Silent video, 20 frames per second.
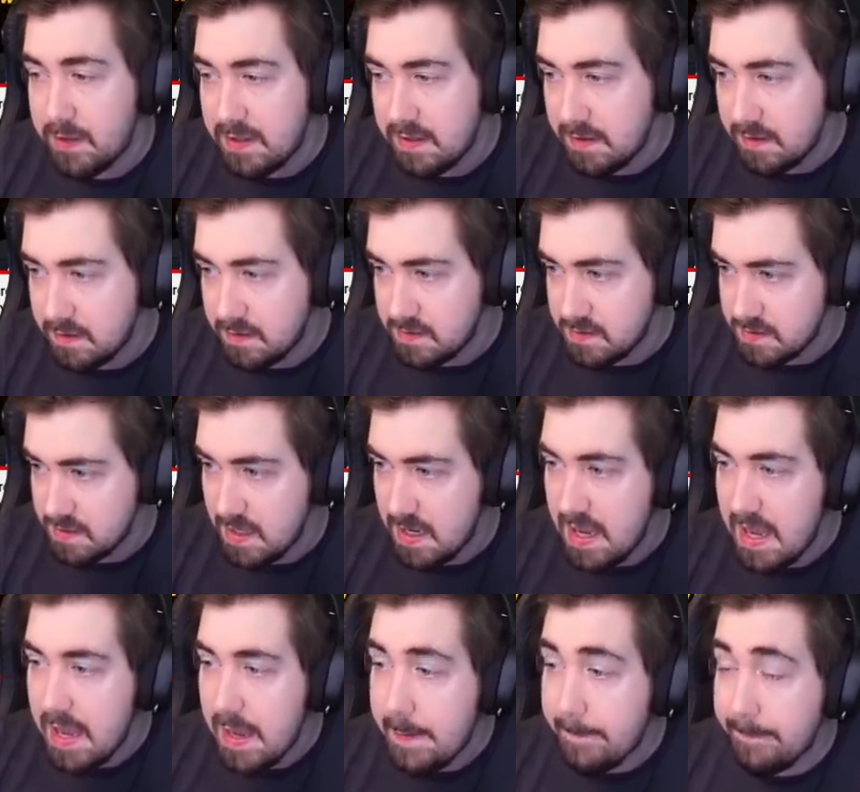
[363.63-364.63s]
clearers.
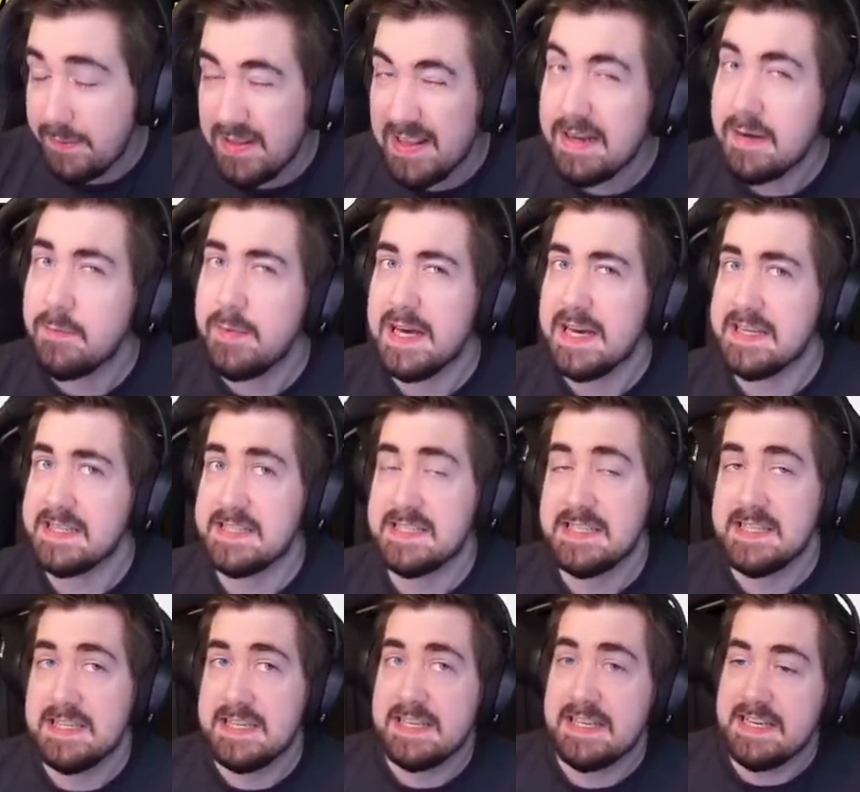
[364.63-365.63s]
Blade Blast
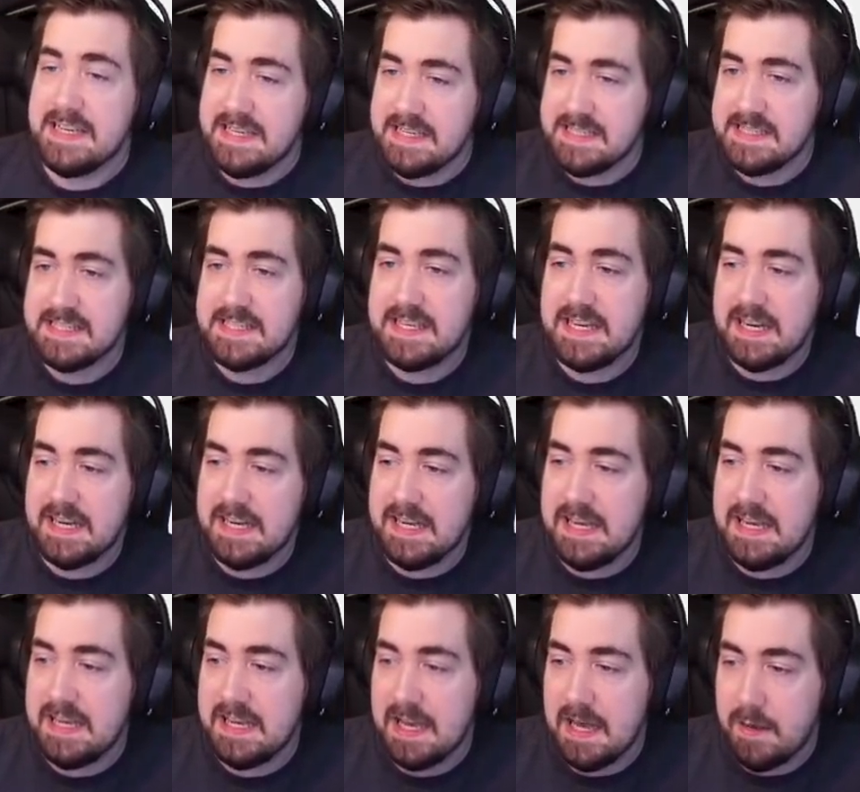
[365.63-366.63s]
is
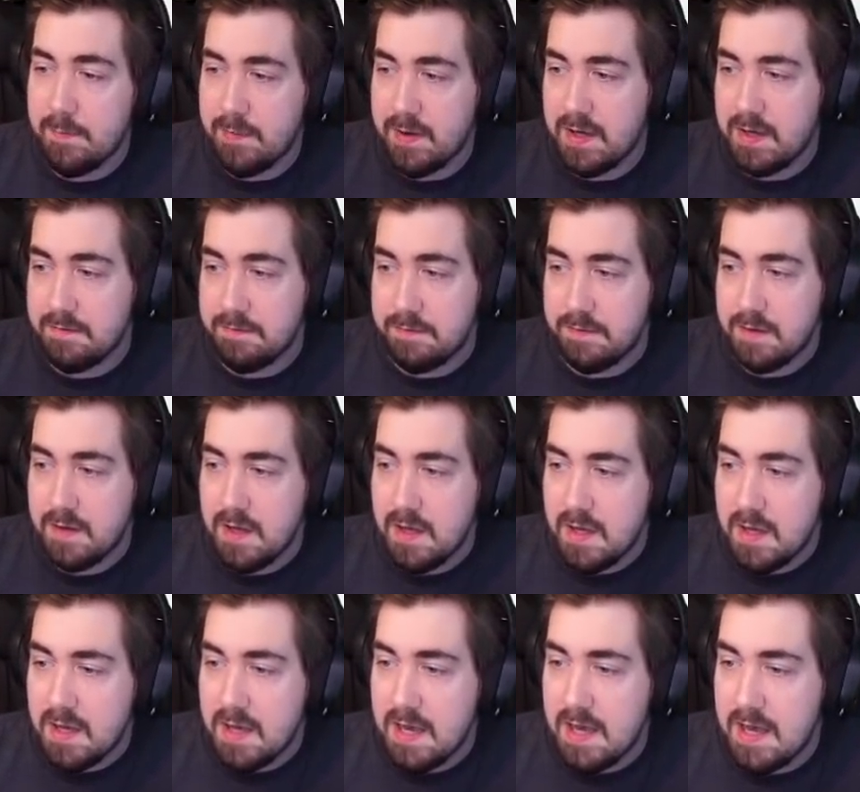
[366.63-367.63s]
getting a buff.
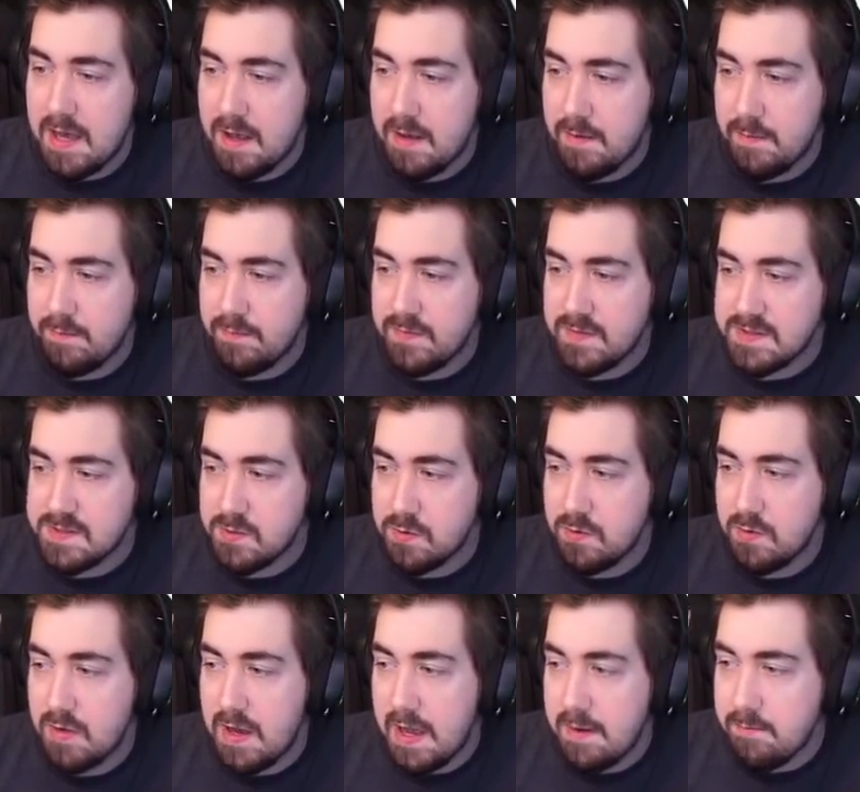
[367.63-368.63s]

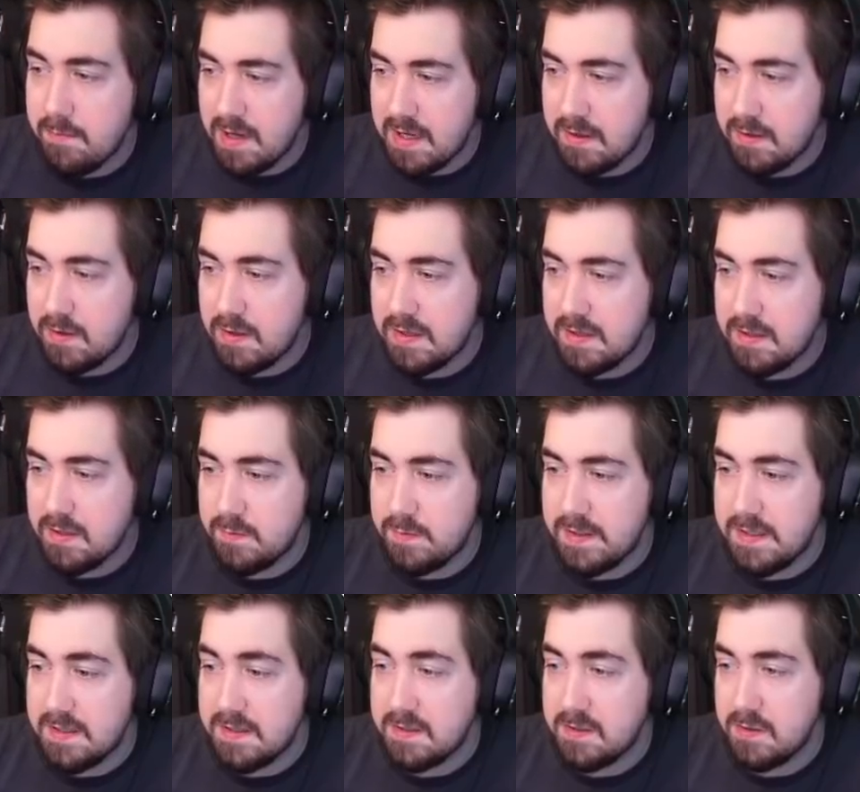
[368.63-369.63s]
So I might look a little
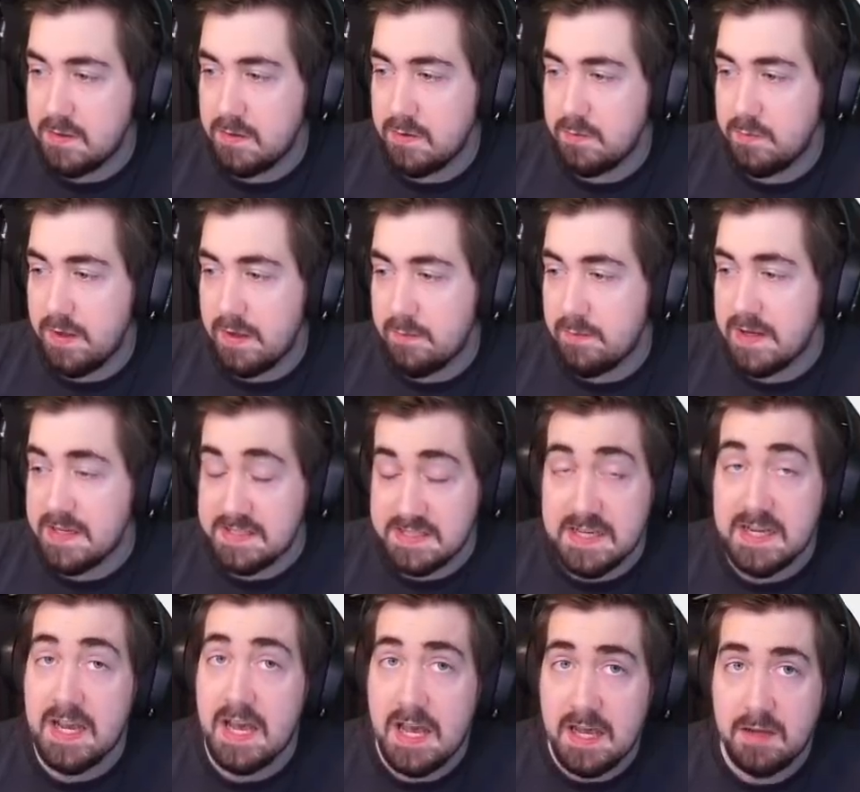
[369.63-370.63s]
bit into Blade Blast.
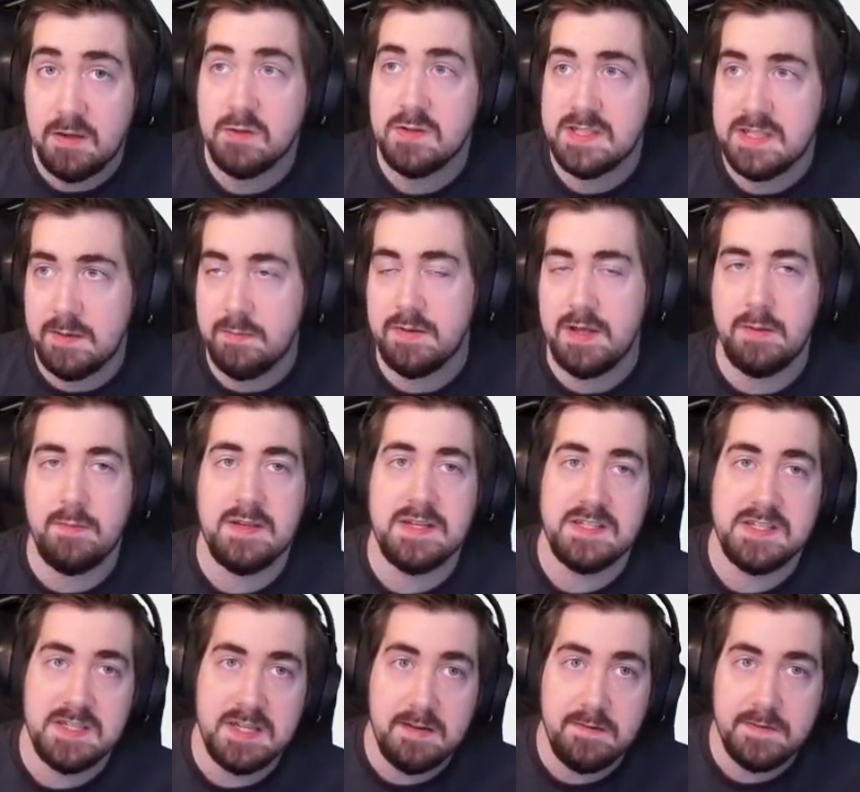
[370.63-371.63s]
And I could see Blade
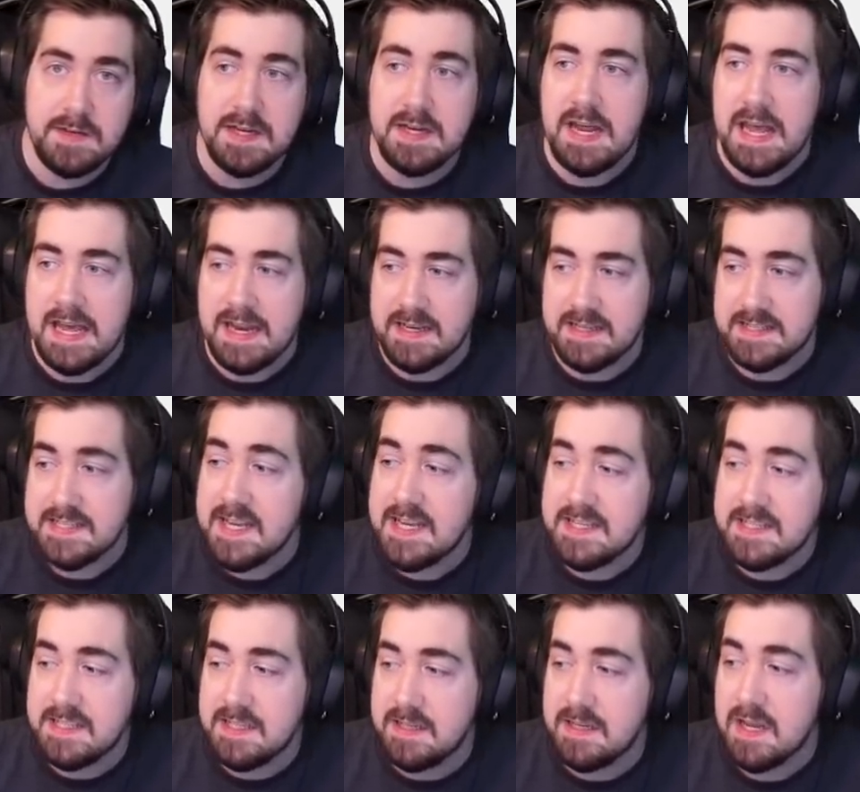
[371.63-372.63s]
Blast Chieftain and
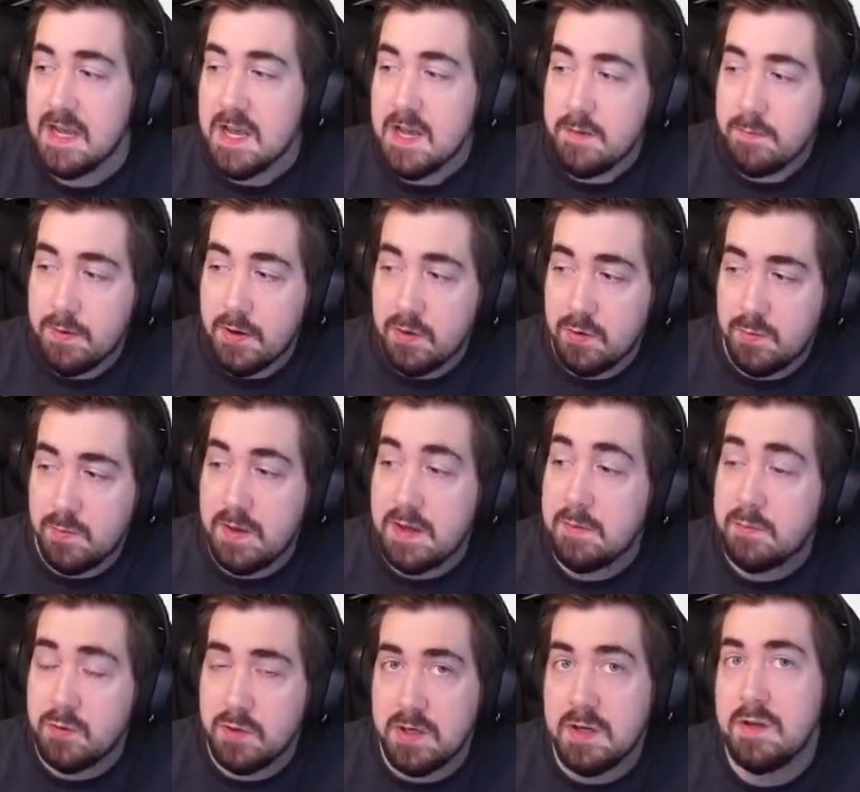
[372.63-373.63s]
Assassin both being
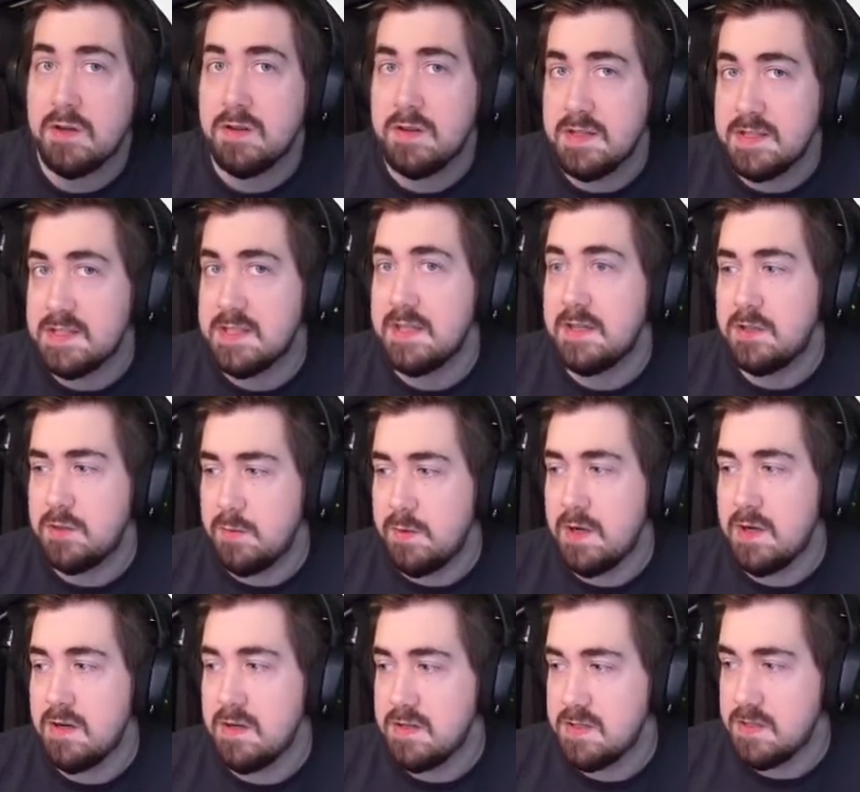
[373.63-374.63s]
pretty good this league, to be
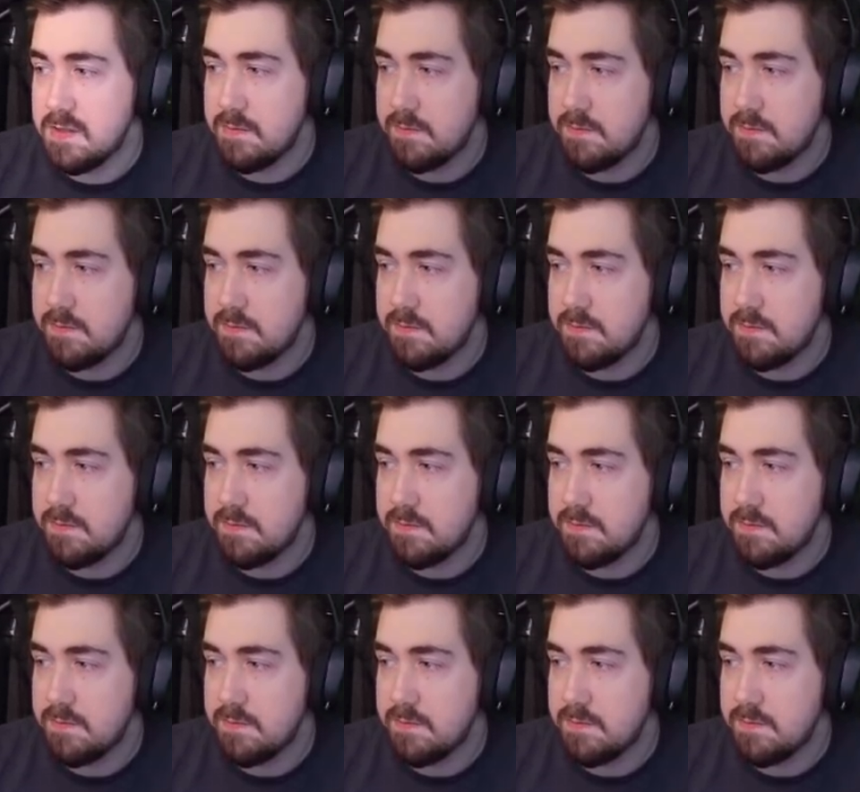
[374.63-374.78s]
honest.